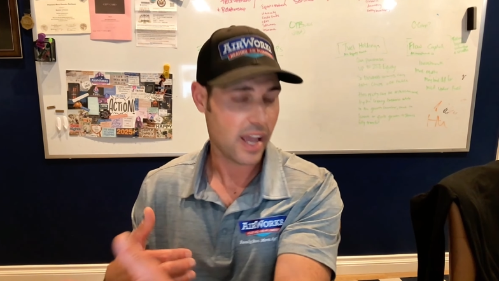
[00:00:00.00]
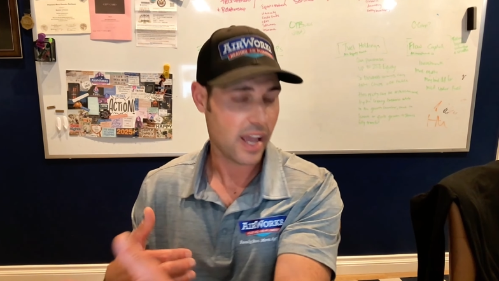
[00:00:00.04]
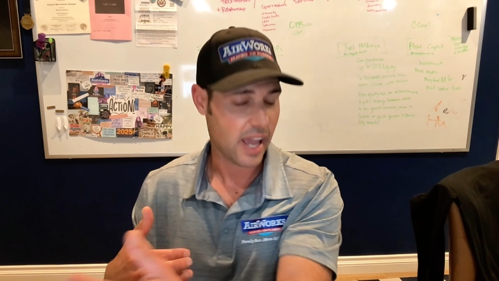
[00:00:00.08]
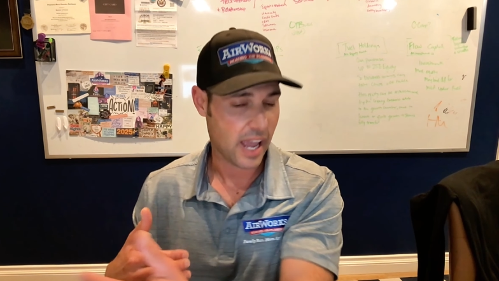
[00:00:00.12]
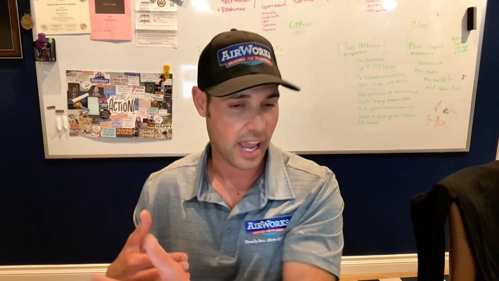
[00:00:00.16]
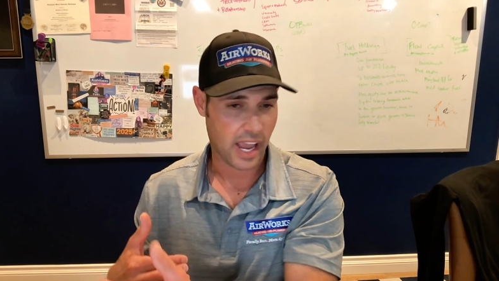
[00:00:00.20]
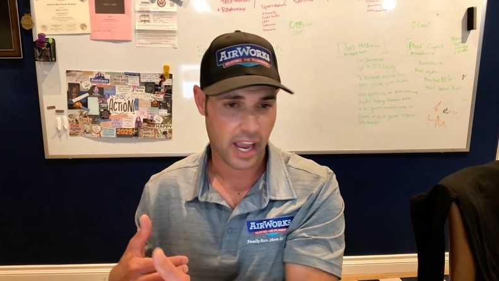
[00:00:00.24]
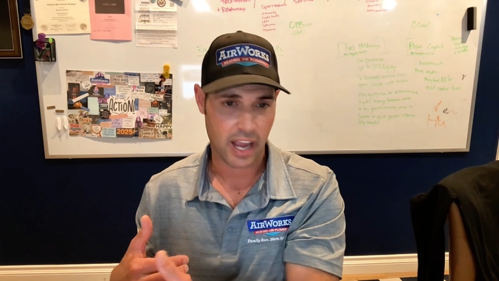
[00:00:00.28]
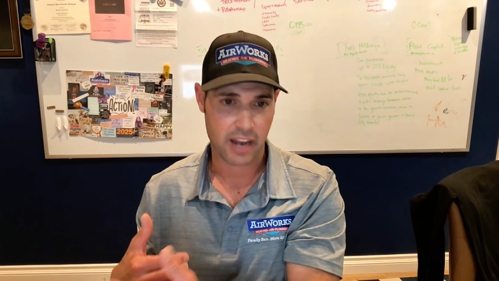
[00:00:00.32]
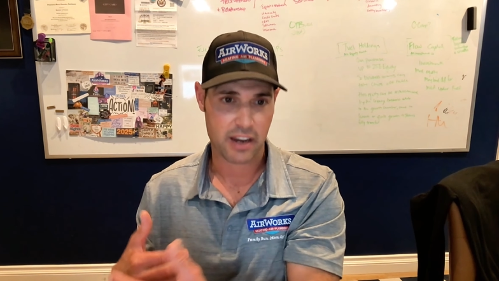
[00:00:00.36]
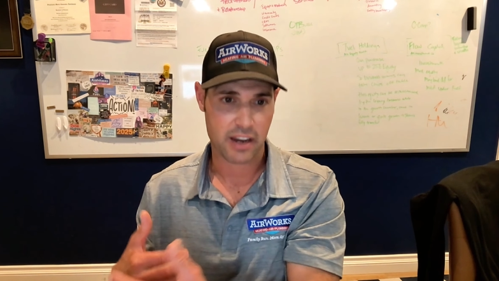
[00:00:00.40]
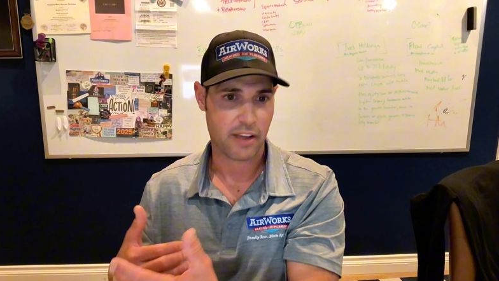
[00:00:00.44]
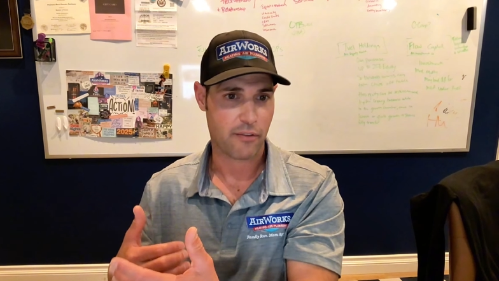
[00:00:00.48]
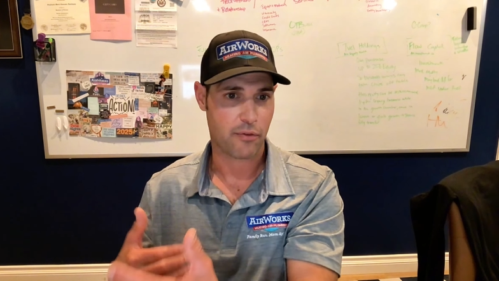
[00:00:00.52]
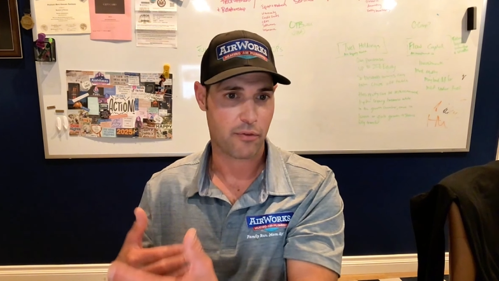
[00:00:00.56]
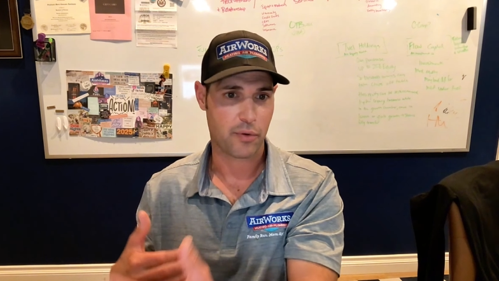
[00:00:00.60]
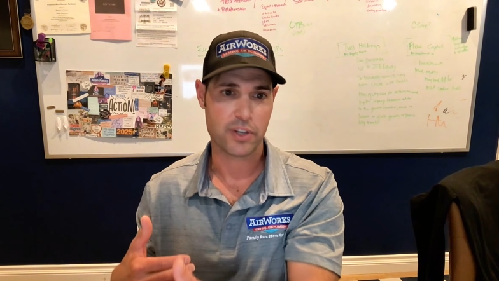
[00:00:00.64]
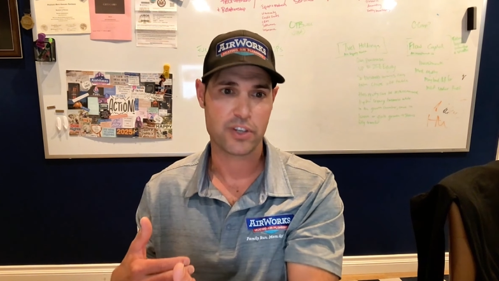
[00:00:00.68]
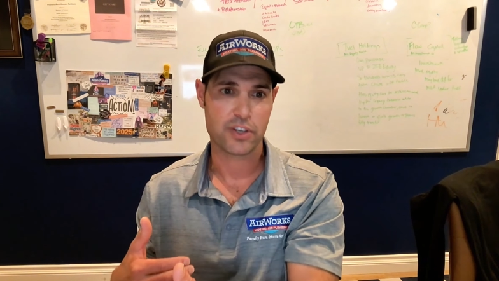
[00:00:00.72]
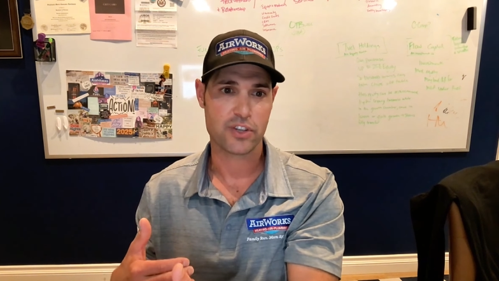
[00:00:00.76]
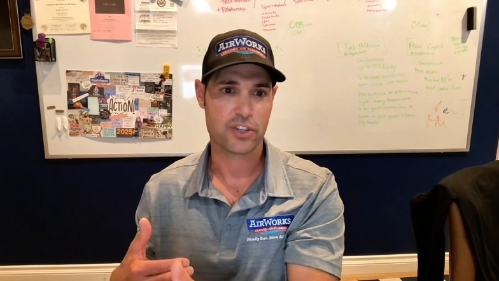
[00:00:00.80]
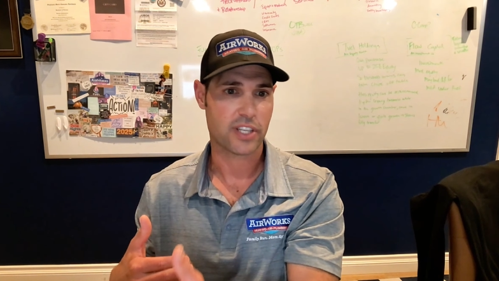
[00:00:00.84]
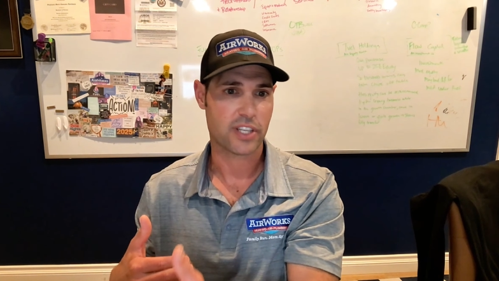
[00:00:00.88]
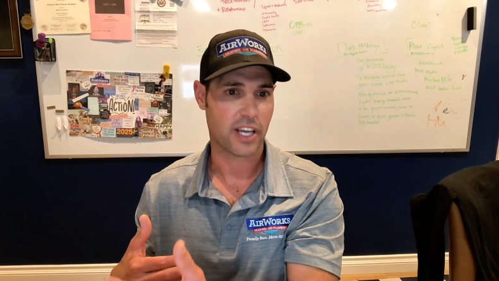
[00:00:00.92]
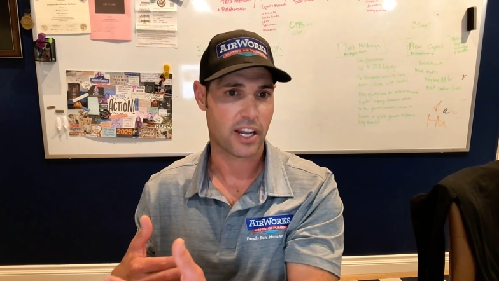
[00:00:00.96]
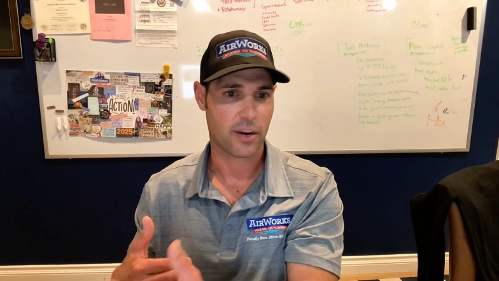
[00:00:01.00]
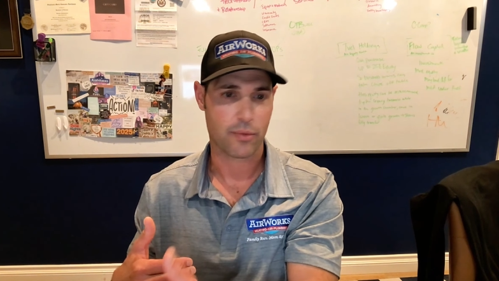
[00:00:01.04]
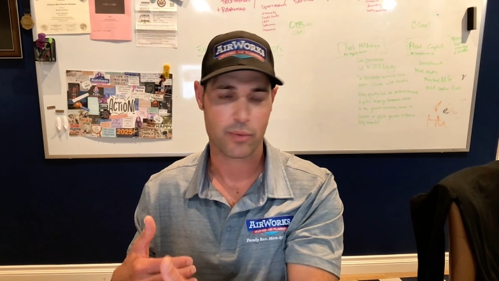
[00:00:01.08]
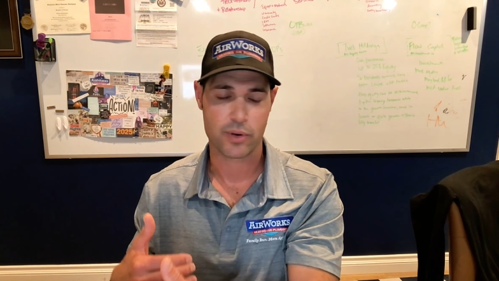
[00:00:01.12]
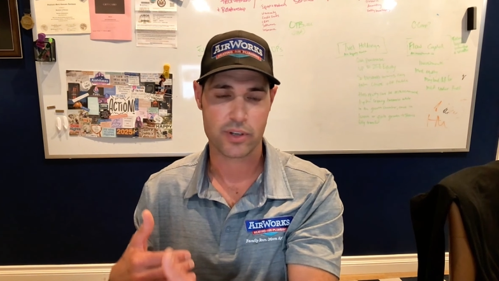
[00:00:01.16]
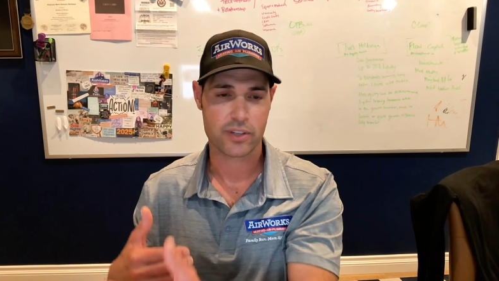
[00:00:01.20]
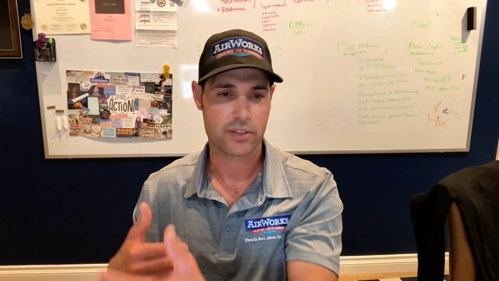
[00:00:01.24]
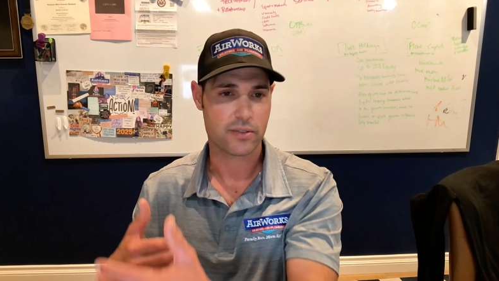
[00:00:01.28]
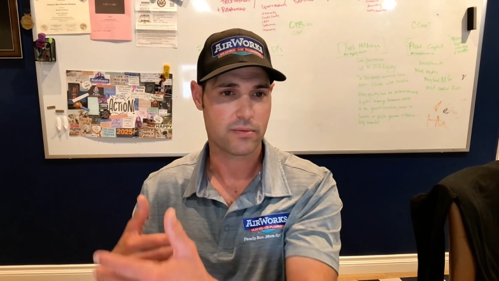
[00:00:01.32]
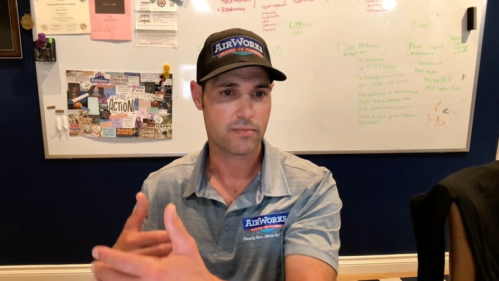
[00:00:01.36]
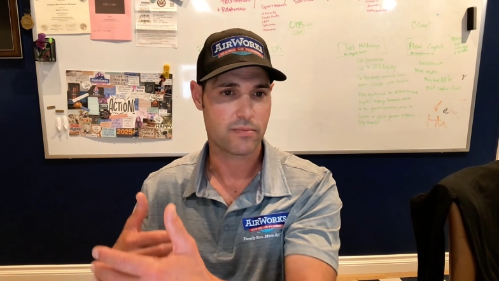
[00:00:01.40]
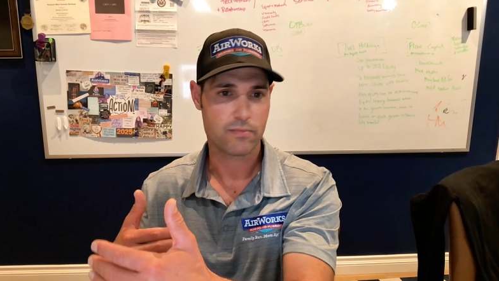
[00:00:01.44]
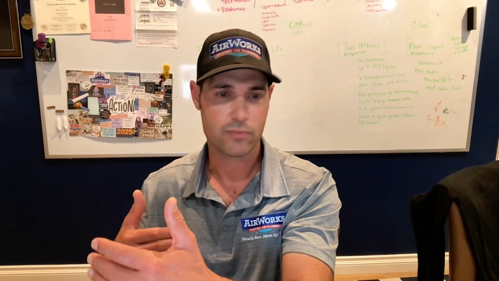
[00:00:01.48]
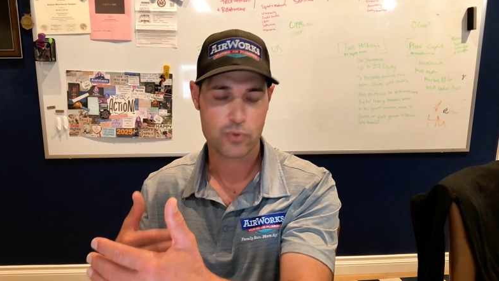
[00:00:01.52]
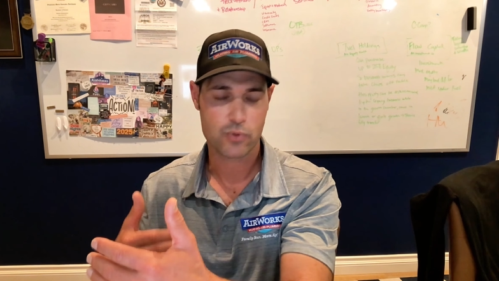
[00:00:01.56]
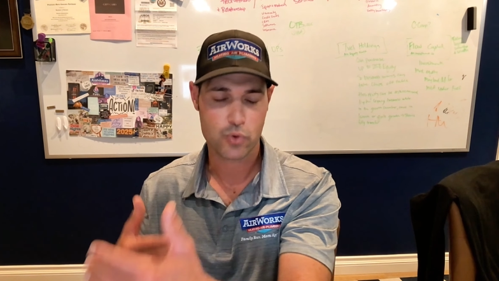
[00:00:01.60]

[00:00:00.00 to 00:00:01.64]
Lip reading: And if we just said it was